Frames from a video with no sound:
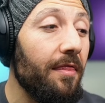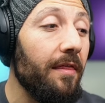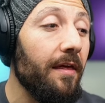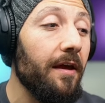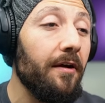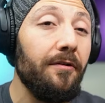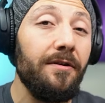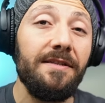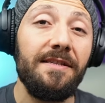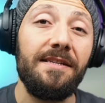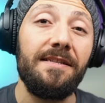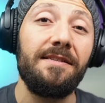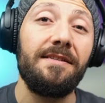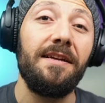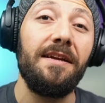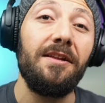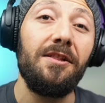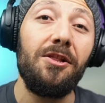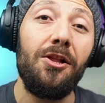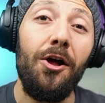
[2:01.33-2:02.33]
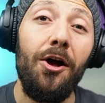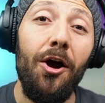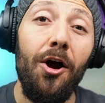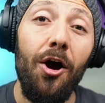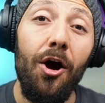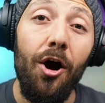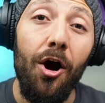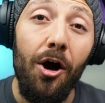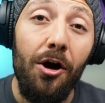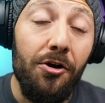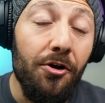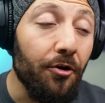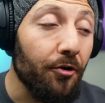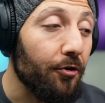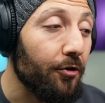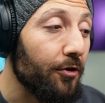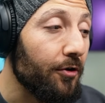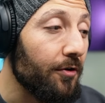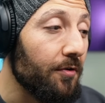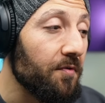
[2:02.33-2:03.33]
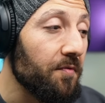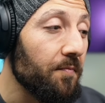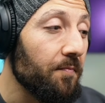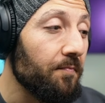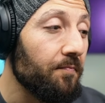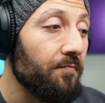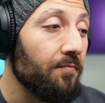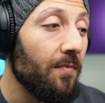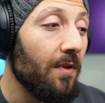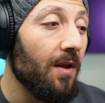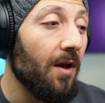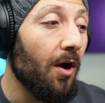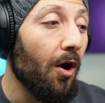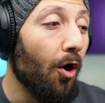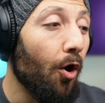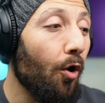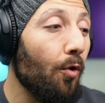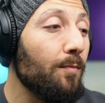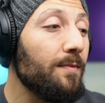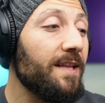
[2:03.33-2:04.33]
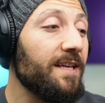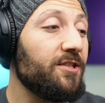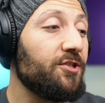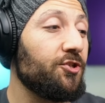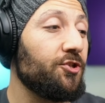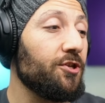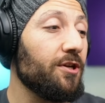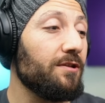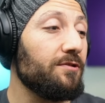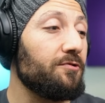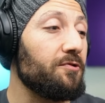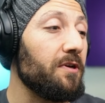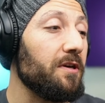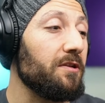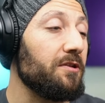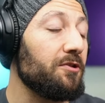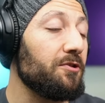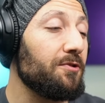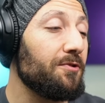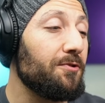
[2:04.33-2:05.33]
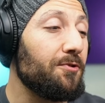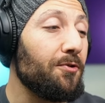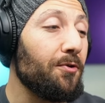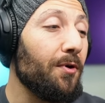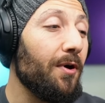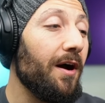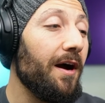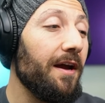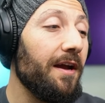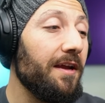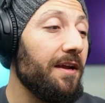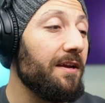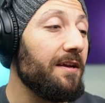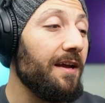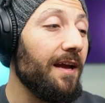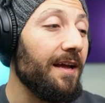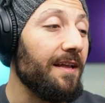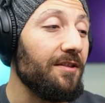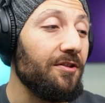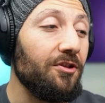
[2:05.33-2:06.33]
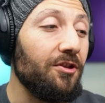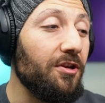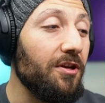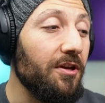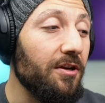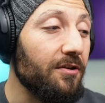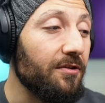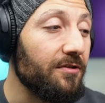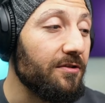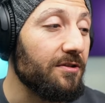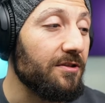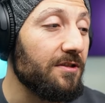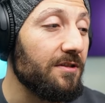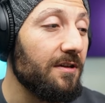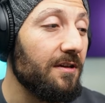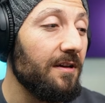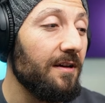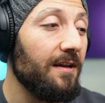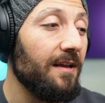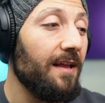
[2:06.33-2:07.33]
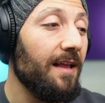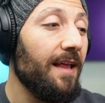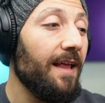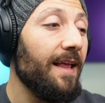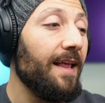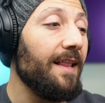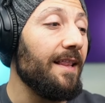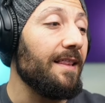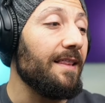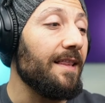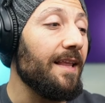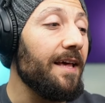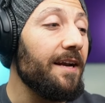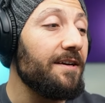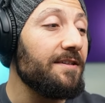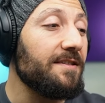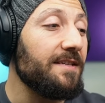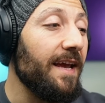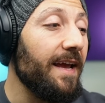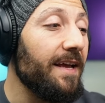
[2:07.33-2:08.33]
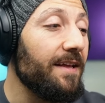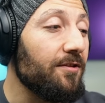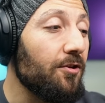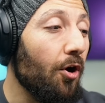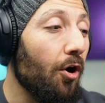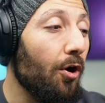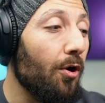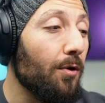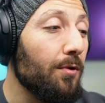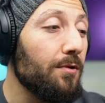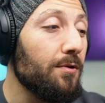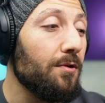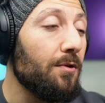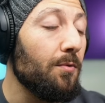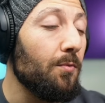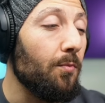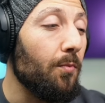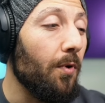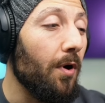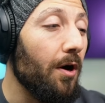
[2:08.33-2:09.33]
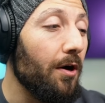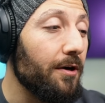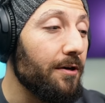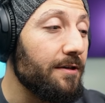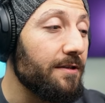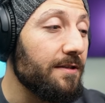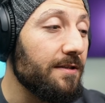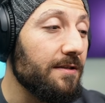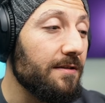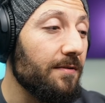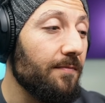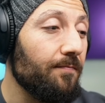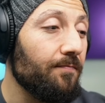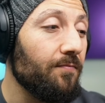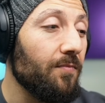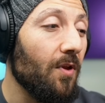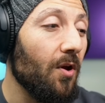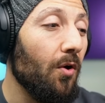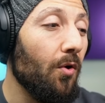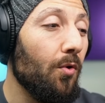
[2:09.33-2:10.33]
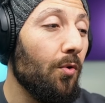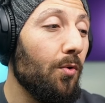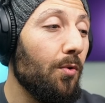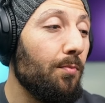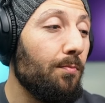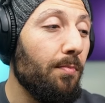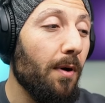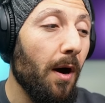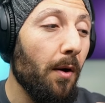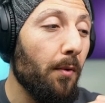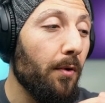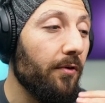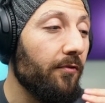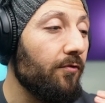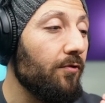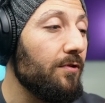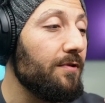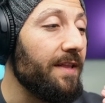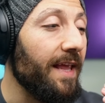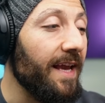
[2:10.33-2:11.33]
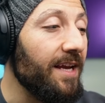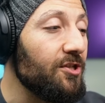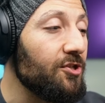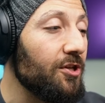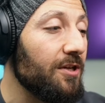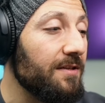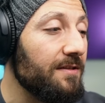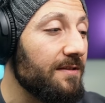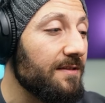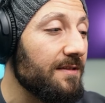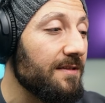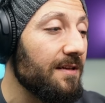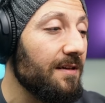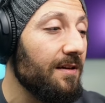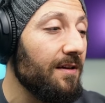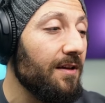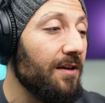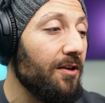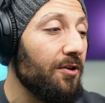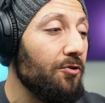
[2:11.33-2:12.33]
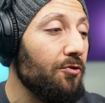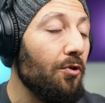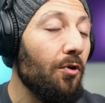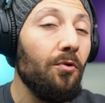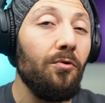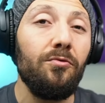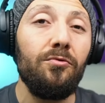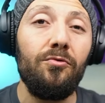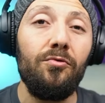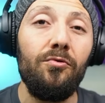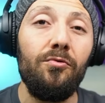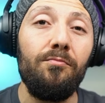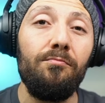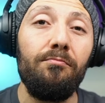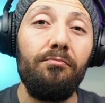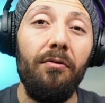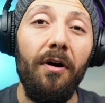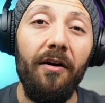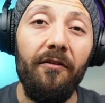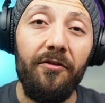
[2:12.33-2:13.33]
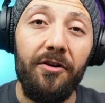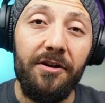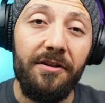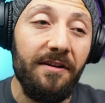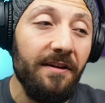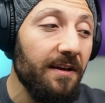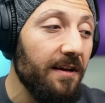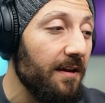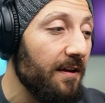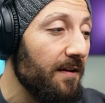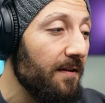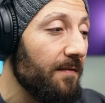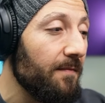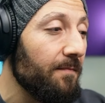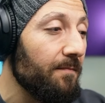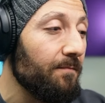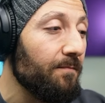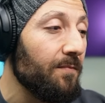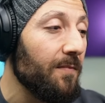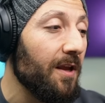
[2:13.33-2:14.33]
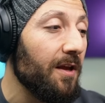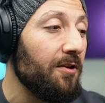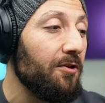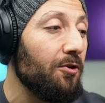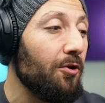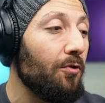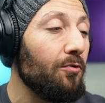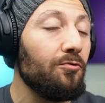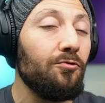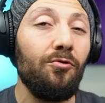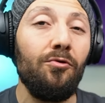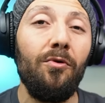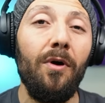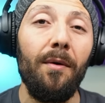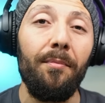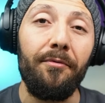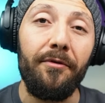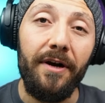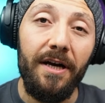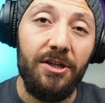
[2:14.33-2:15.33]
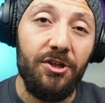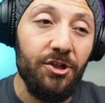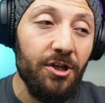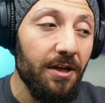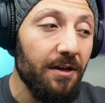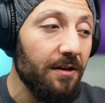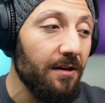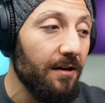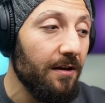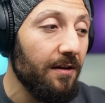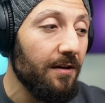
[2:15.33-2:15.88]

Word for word: there is still hunger, homeless children crying and tears. Let us end all wars, O powerful nations, no to poverty, no to oppression,